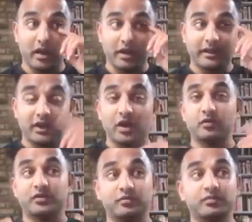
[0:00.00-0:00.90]
I thought
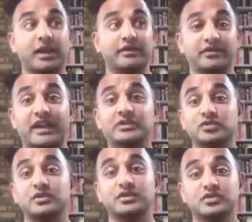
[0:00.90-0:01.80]
was kind of
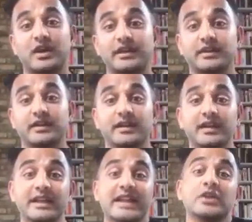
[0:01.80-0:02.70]
central to try to
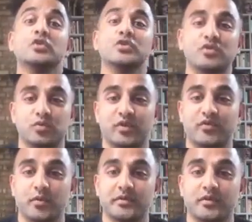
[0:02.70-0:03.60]
introduce those
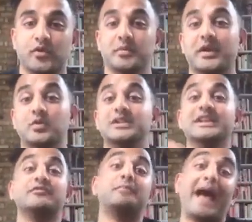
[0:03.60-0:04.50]
reformist reforms that would
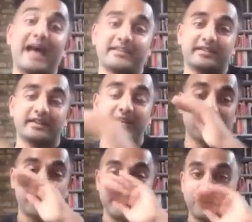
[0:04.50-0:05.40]
live past
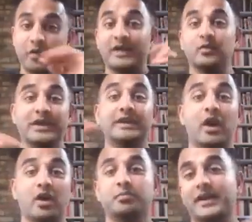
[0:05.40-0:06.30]
when we
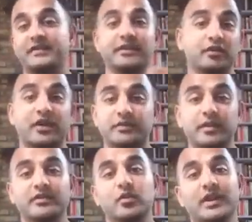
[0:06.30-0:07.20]
are president or vice
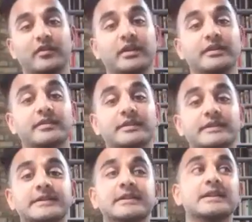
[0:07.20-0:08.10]
president or whatever it is.
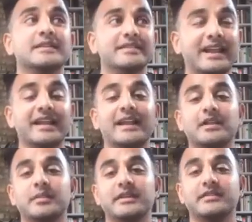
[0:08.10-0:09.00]
The second
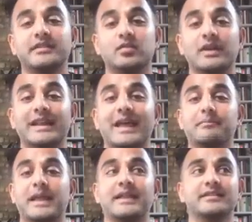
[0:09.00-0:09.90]
element is to run
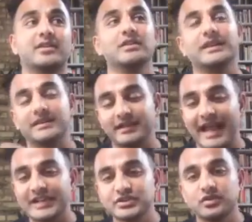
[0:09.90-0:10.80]
campaigns that are linked to
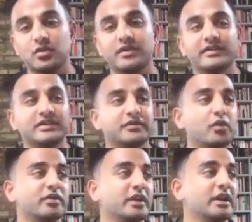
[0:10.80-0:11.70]
national organization. Of course,